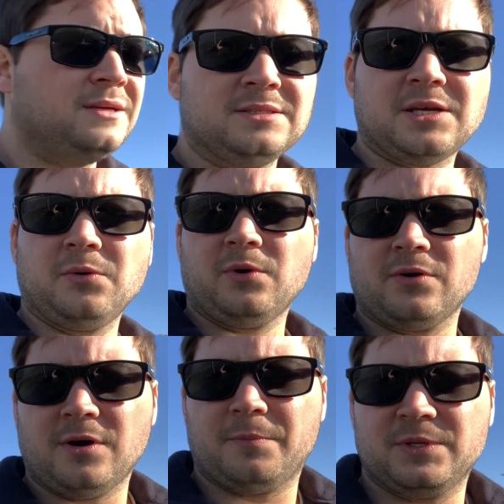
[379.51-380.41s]
So
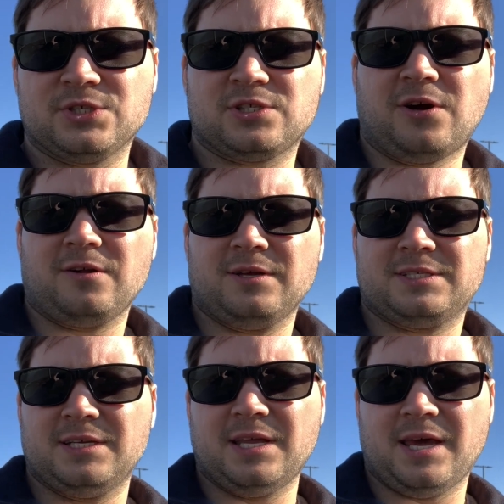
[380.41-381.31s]
we're up in
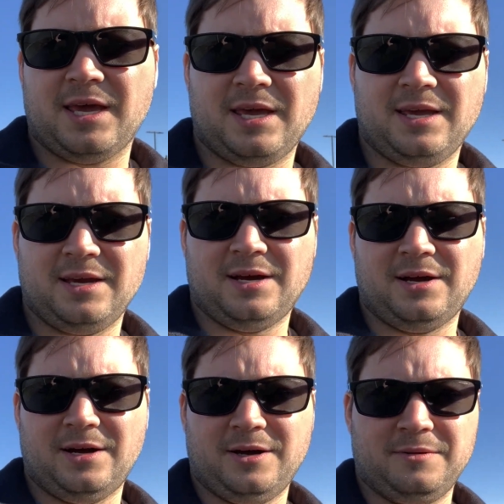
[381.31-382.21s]
Charlotte today,
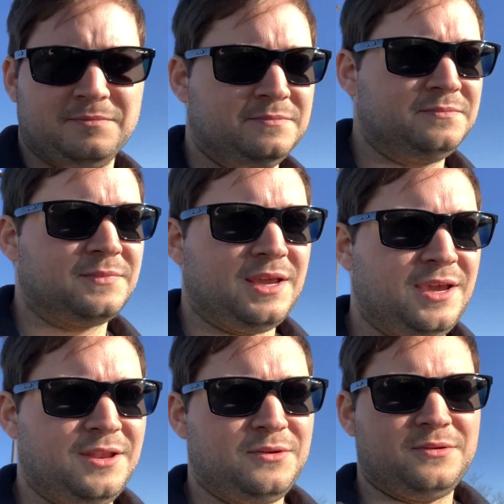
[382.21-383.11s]

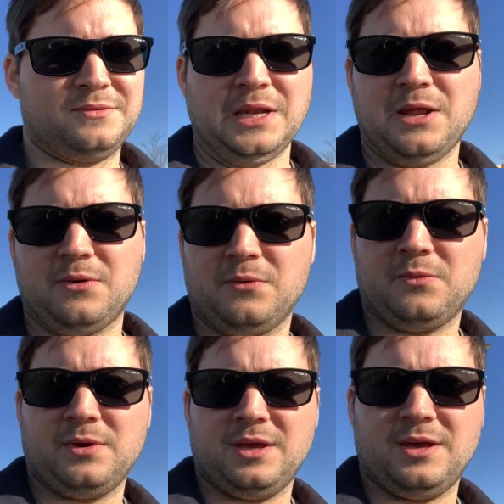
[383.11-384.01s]
and
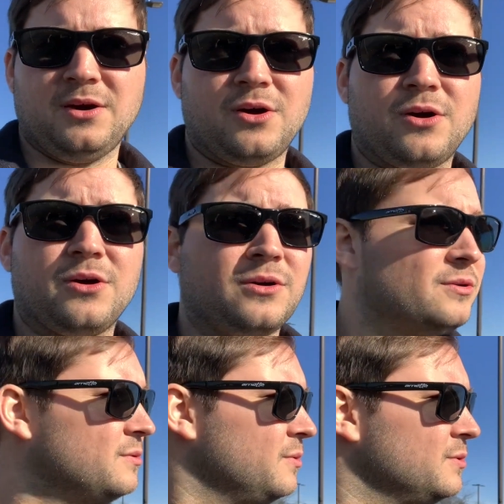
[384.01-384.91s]
we
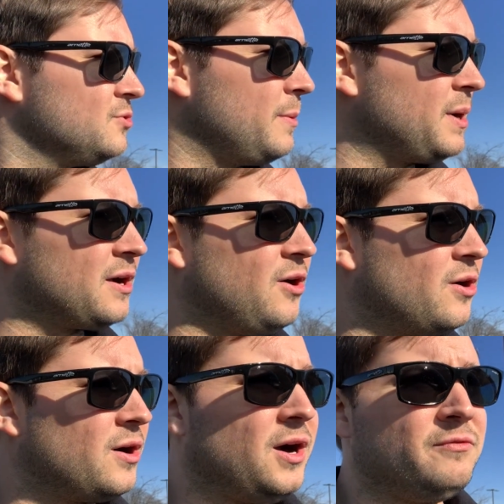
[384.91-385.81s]
dropped my
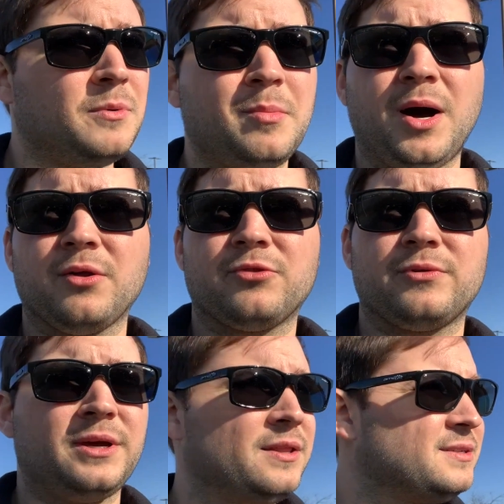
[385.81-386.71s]
car off, my Model
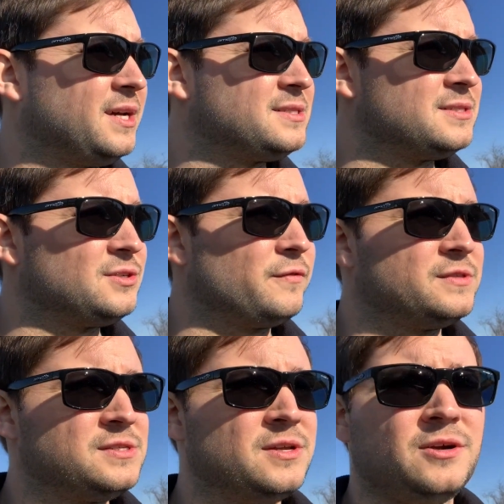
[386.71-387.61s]
3, at the Tesla
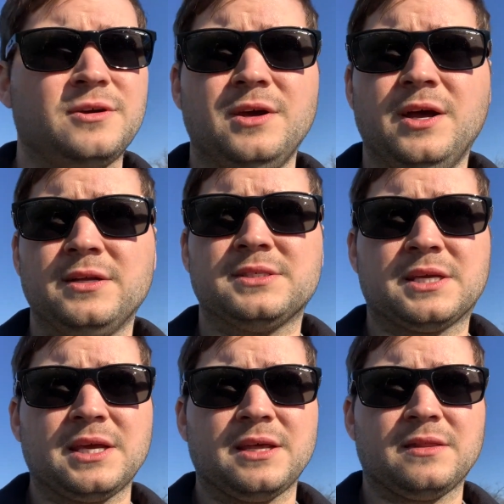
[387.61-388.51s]
Service Center to
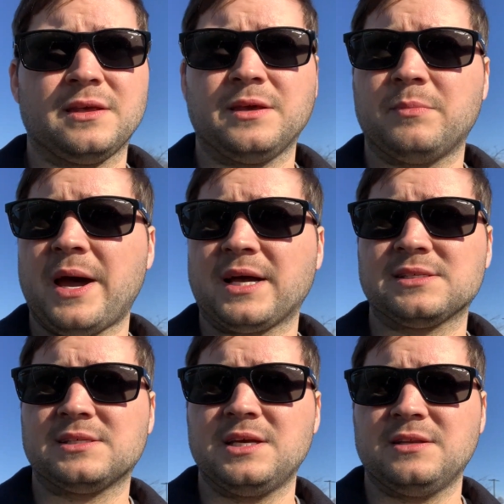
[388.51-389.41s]
get the back
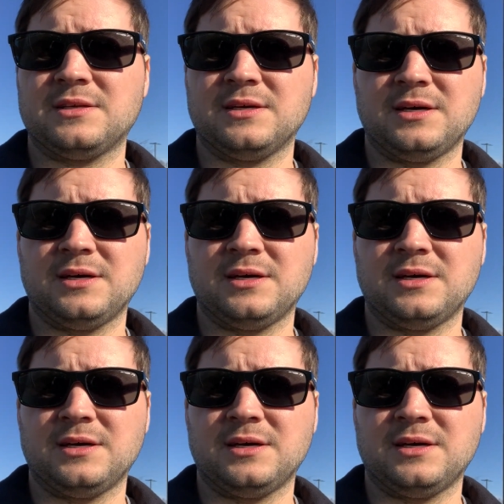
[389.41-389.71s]
seat